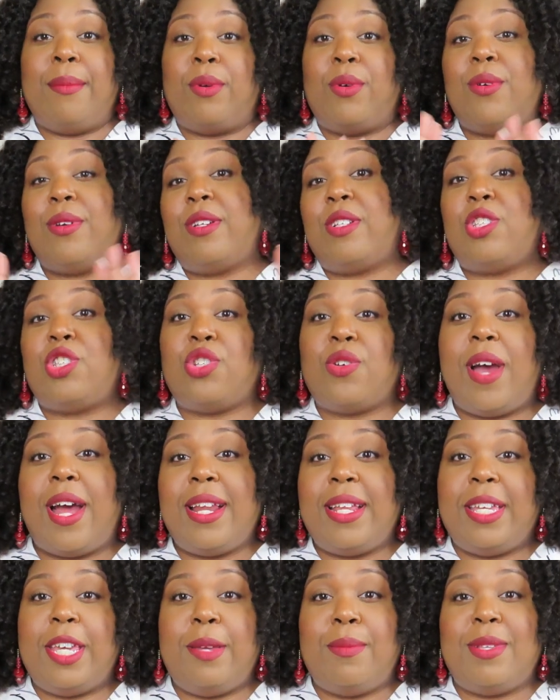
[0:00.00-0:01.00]
I'm going to
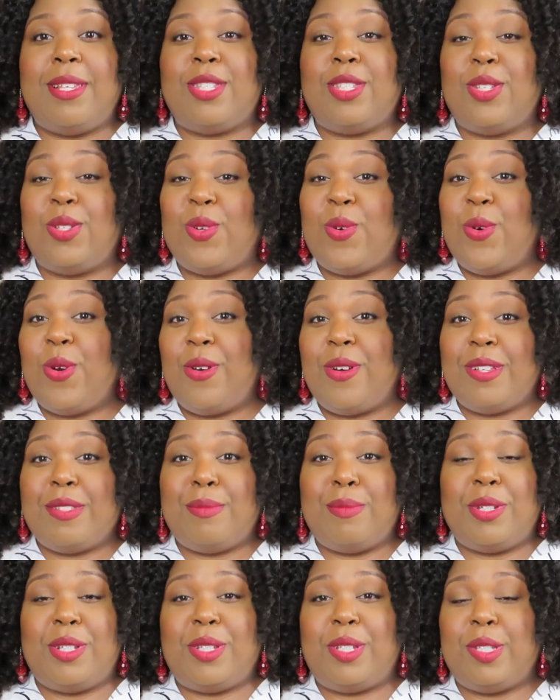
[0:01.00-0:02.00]
try to keep this in order
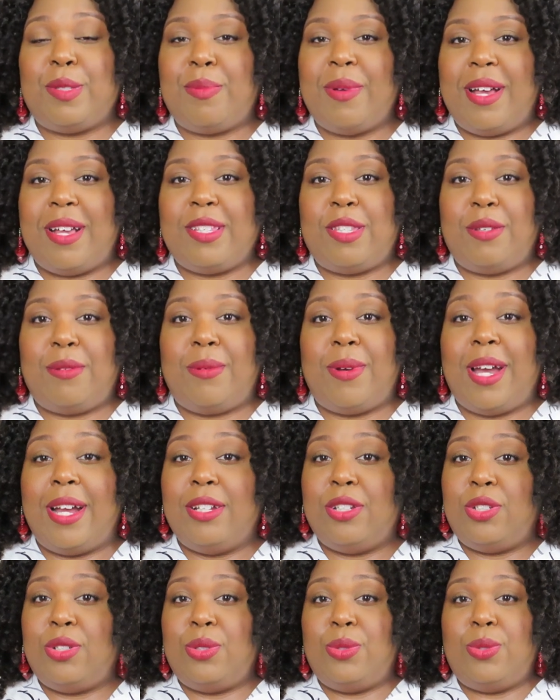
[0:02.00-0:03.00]
as much as possible.
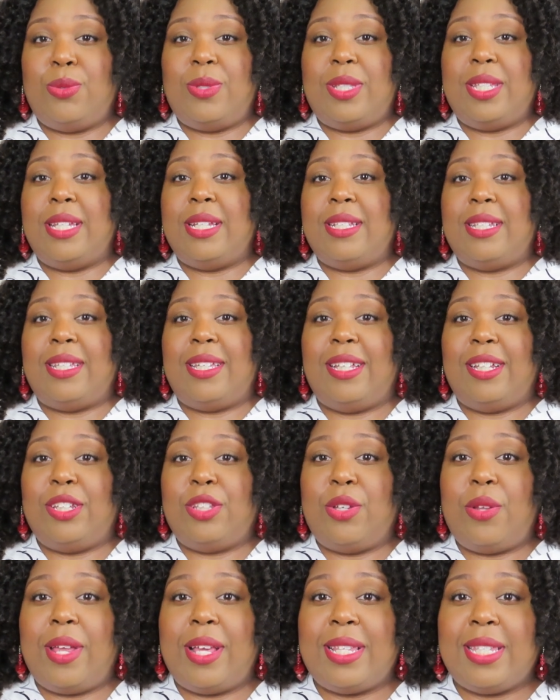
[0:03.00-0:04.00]
I do tend to get a
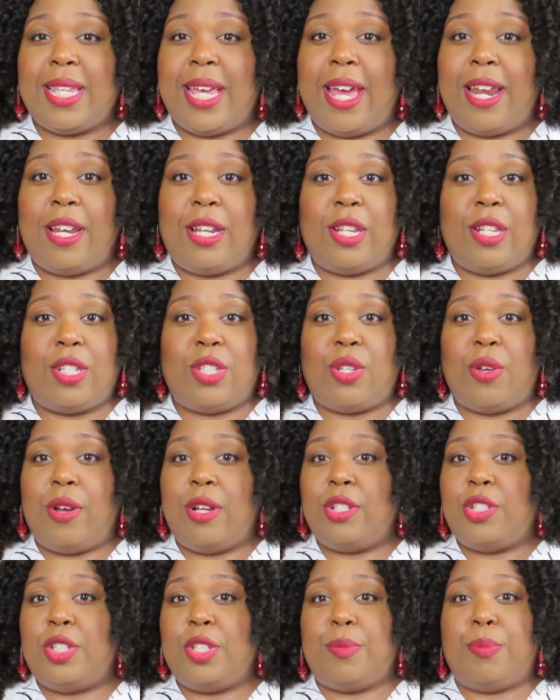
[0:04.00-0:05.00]
little excited and
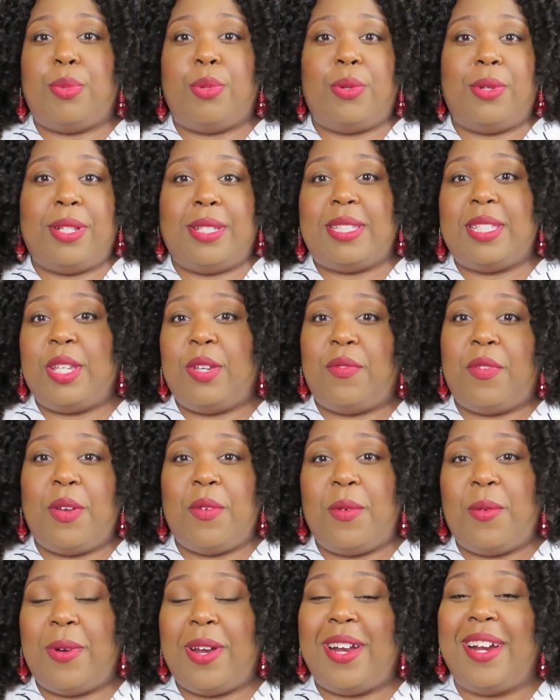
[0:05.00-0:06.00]
start just pulling stuff
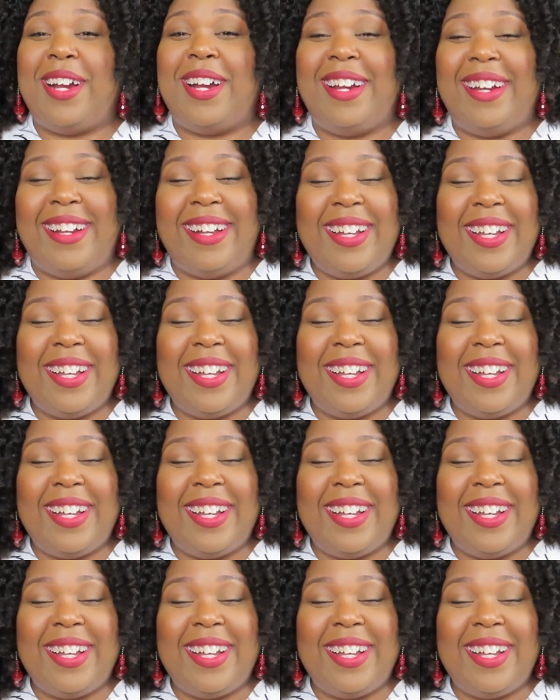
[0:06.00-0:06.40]
everywhere.